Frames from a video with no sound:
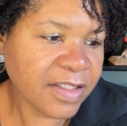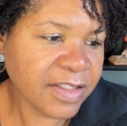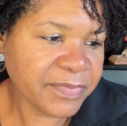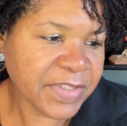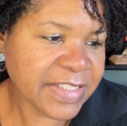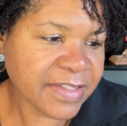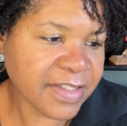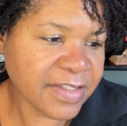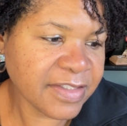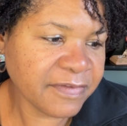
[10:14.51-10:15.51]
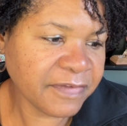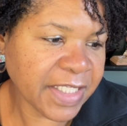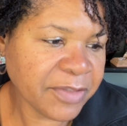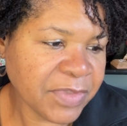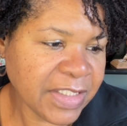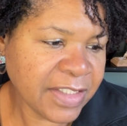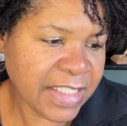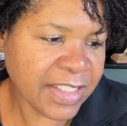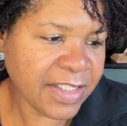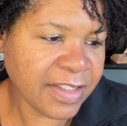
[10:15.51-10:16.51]
hibiscus, vitamin
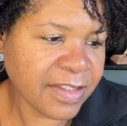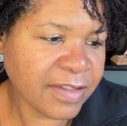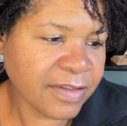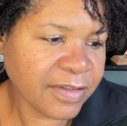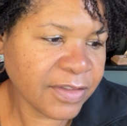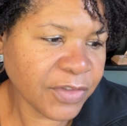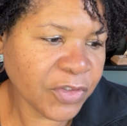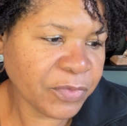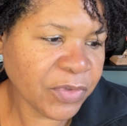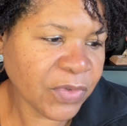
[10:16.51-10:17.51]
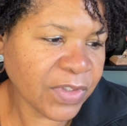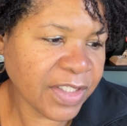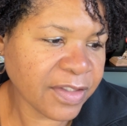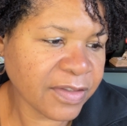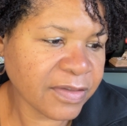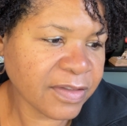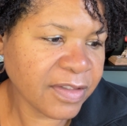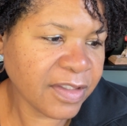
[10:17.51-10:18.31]
E, jojoba oil,